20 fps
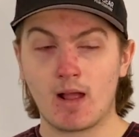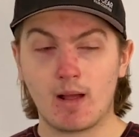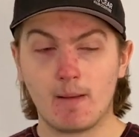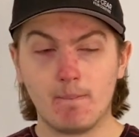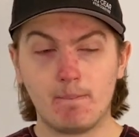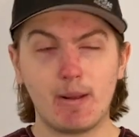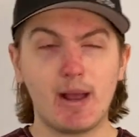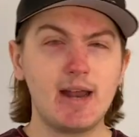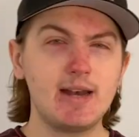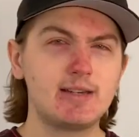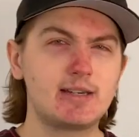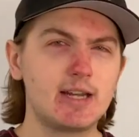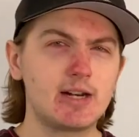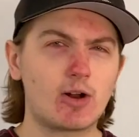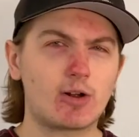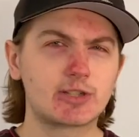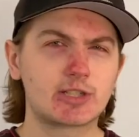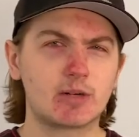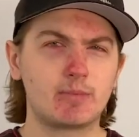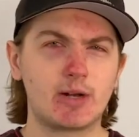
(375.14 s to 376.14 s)
Ben did
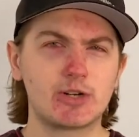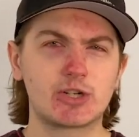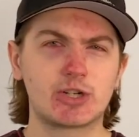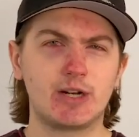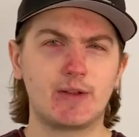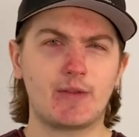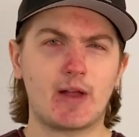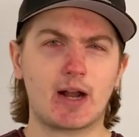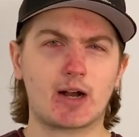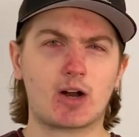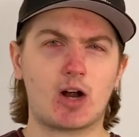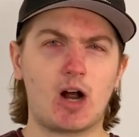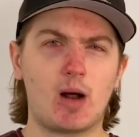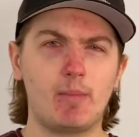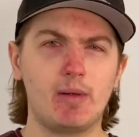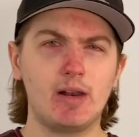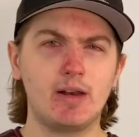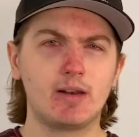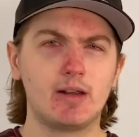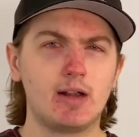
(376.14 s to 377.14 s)
also mention in that
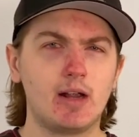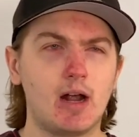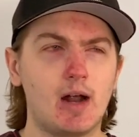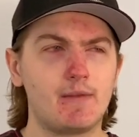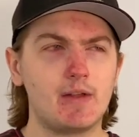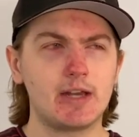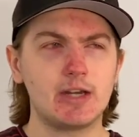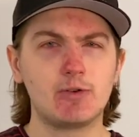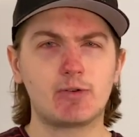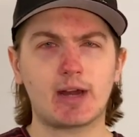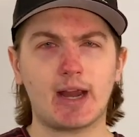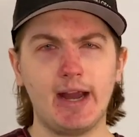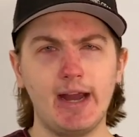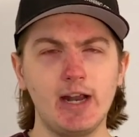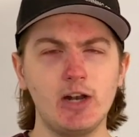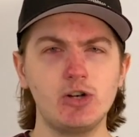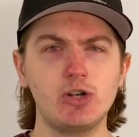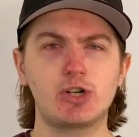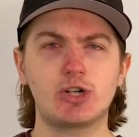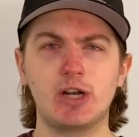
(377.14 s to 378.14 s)
comment that you
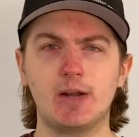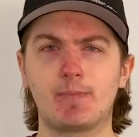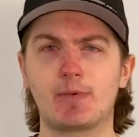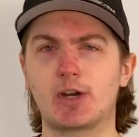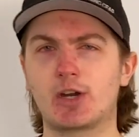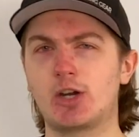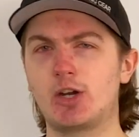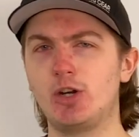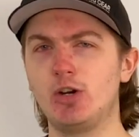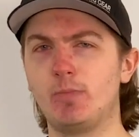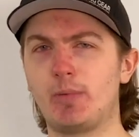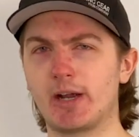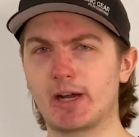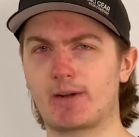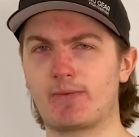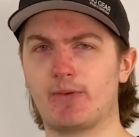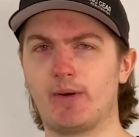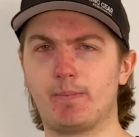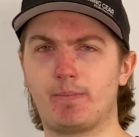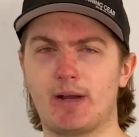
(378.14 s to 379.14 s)
can ship cubic
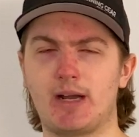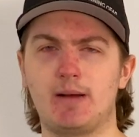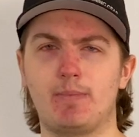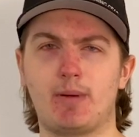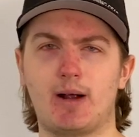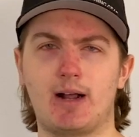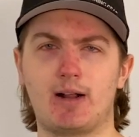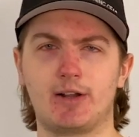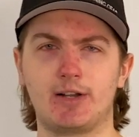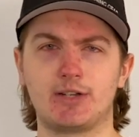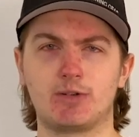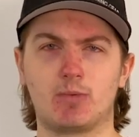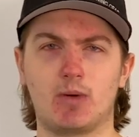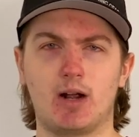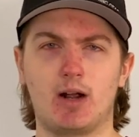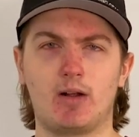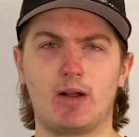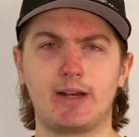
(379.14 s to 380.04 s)
from PayPal as well,